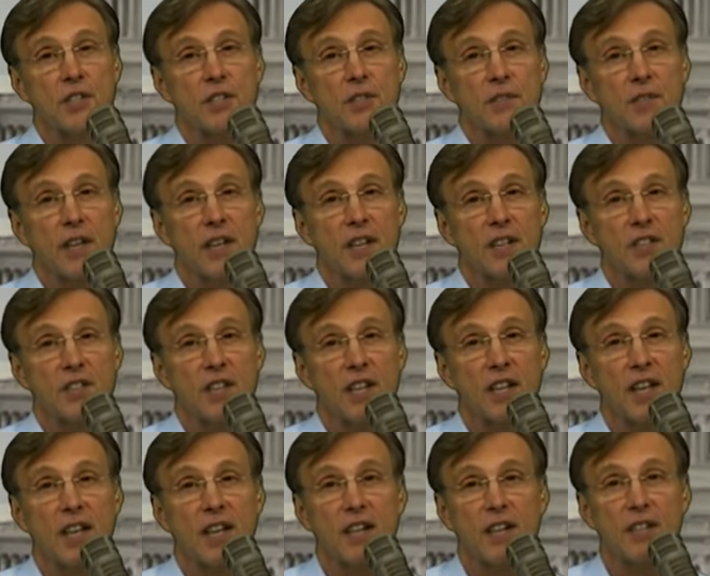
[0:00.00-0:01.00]
of NSA
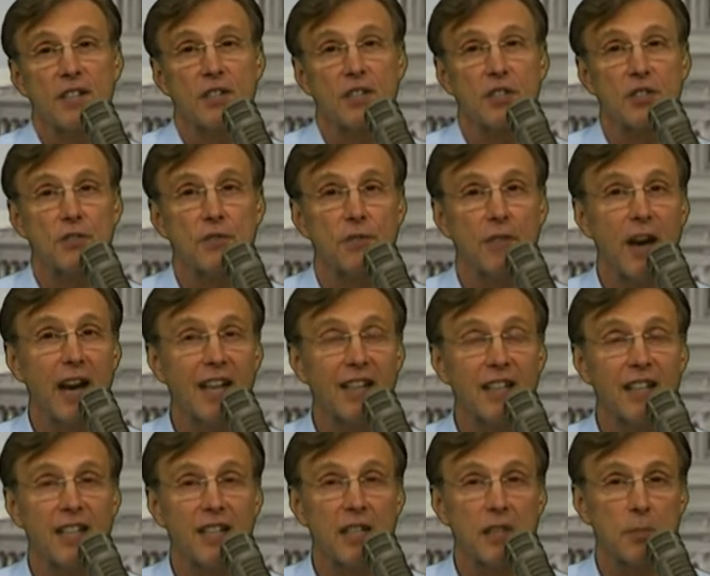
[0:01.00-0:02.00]
analysts
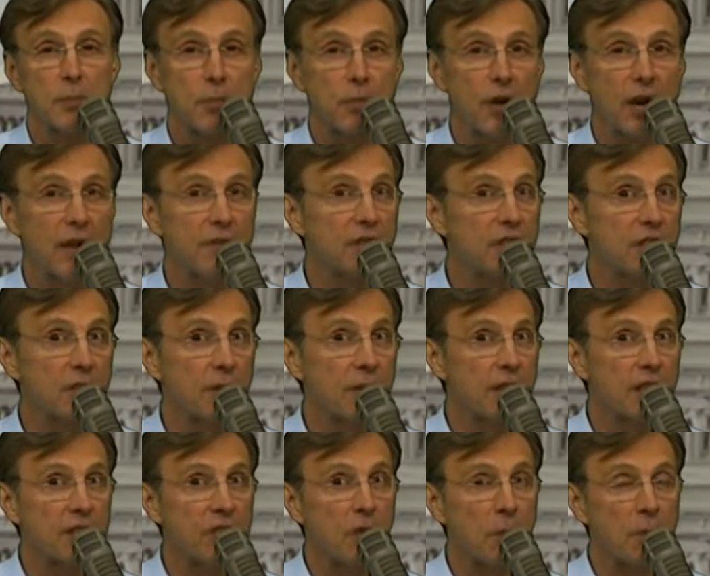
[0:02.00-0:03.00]
violating the privacy
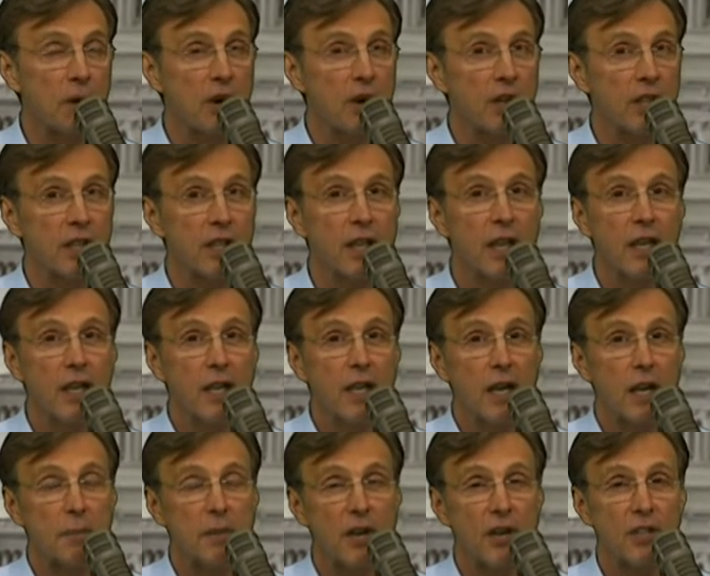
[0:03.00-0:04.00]
rights of American
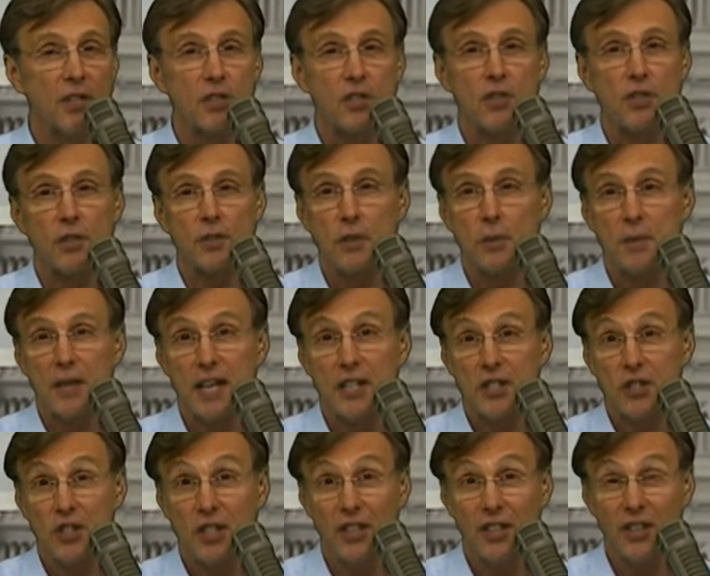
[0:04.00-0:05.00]
Americans just over the
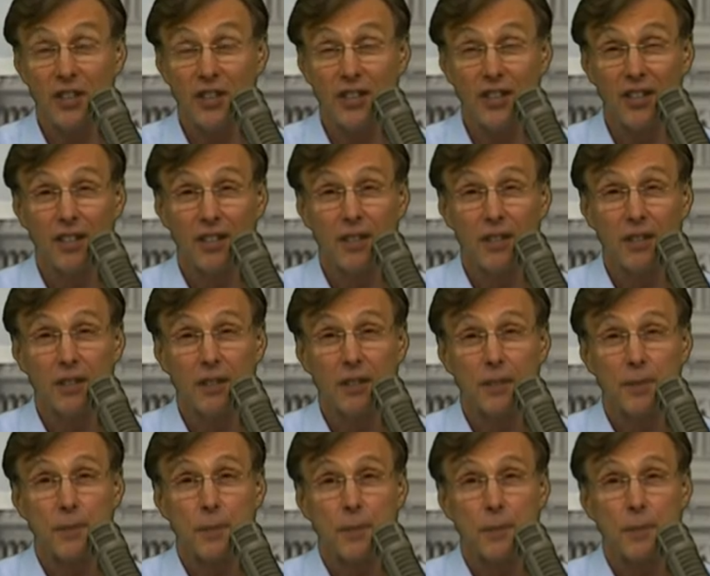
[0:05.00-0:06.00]
past year,
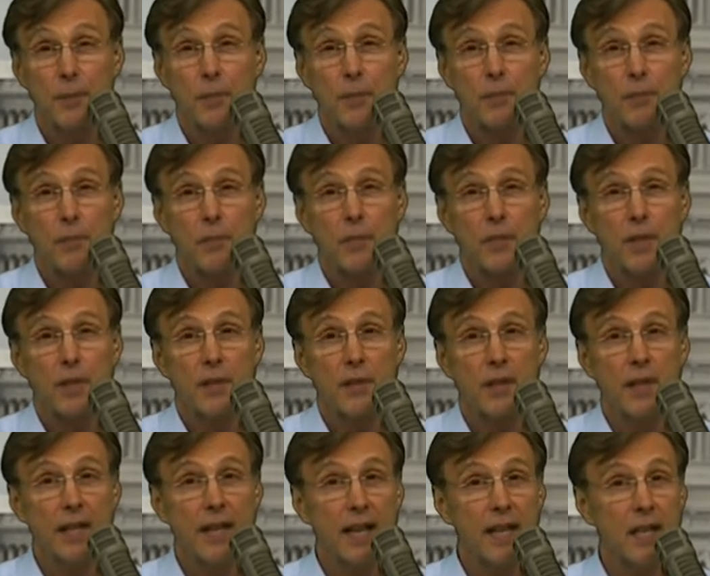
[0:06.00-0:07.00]

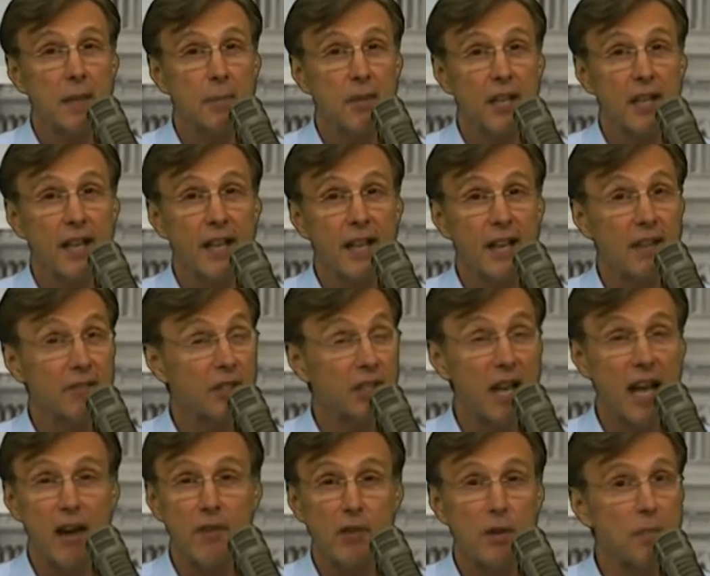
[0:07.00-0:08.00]
then anybody, every,
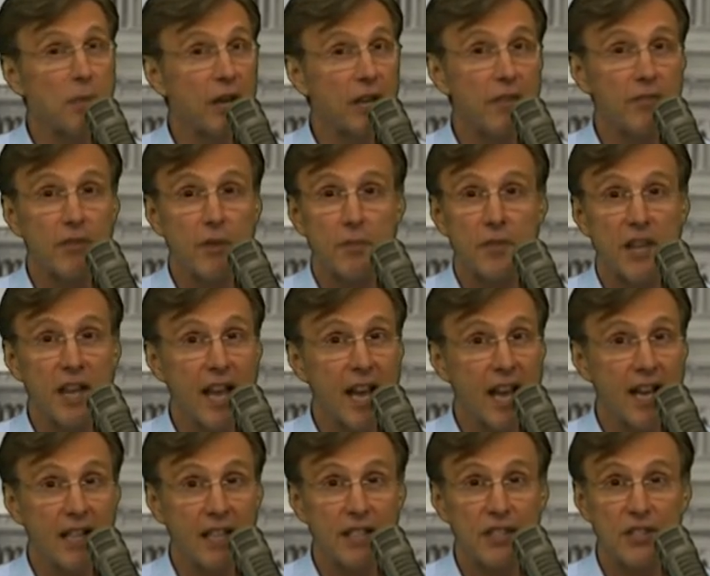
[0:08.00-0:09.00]
everybody from the
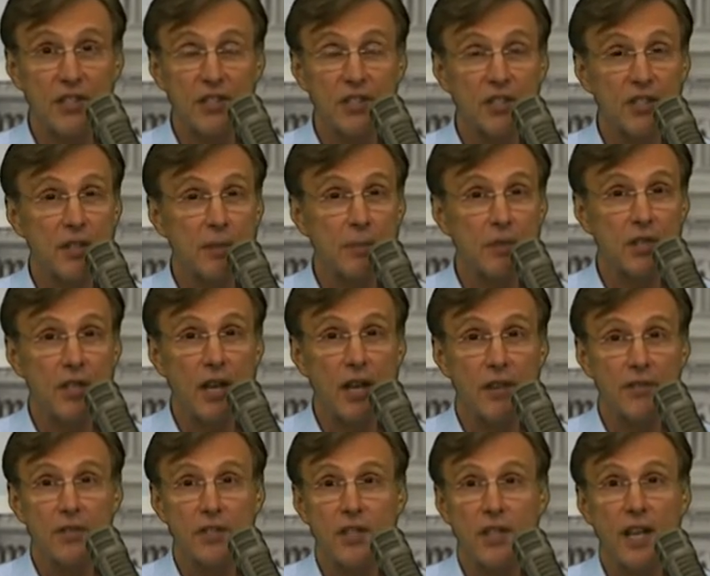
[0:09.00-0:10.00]
analysts
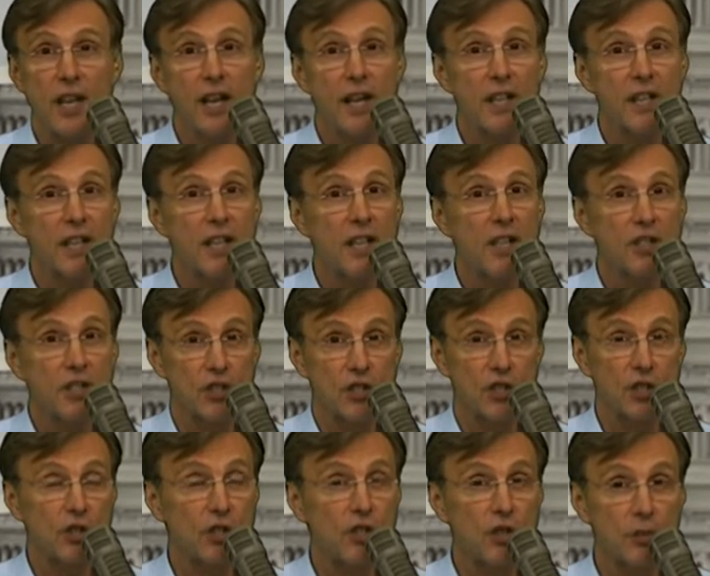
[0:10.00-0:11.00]
themselves to the head of the
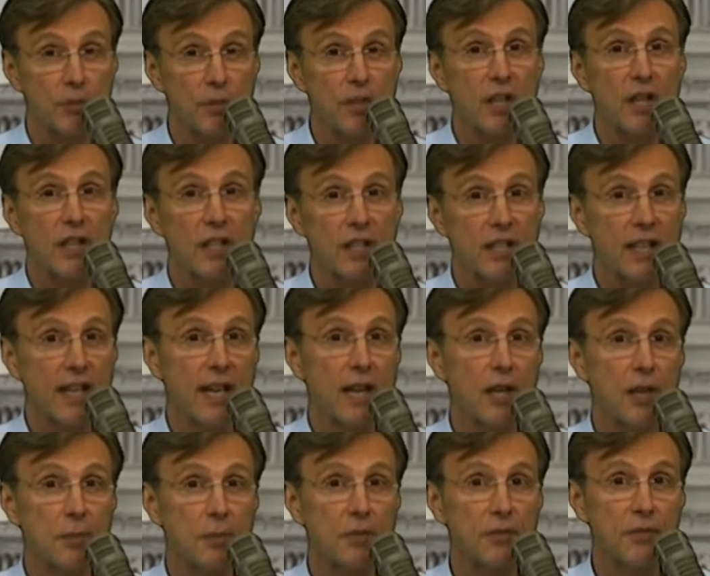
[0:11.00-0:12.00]
agency should be held
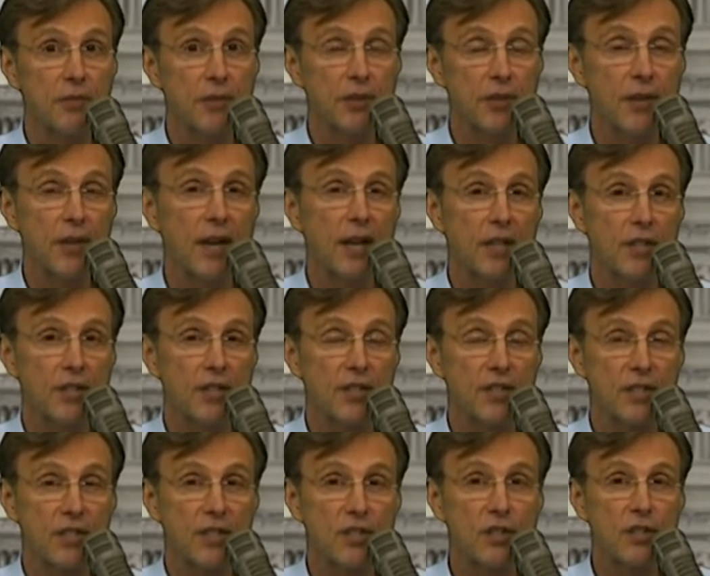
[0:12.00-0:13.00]
accountable for their actions
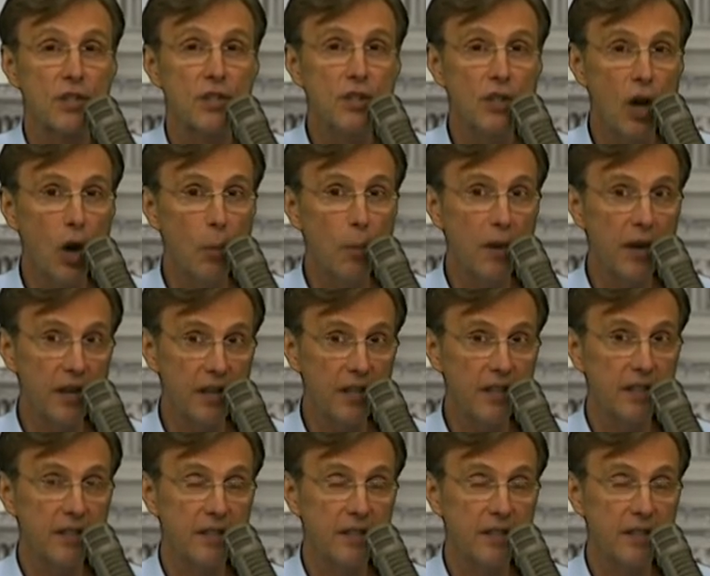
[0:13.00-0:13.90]
because nobody